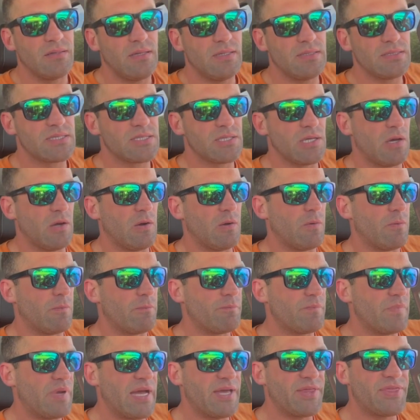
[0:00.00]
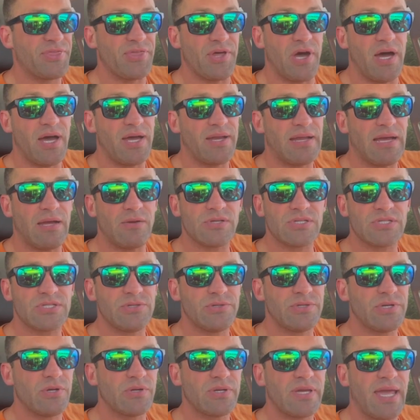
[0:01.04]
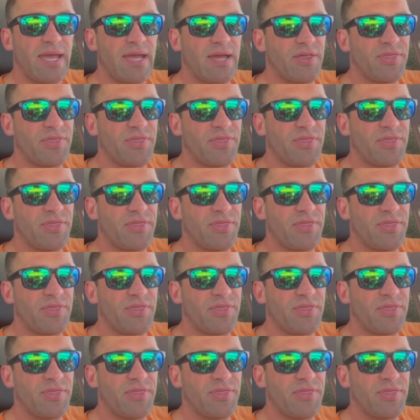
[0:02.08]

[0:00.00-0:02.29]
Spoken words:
So I thought I was doing okay.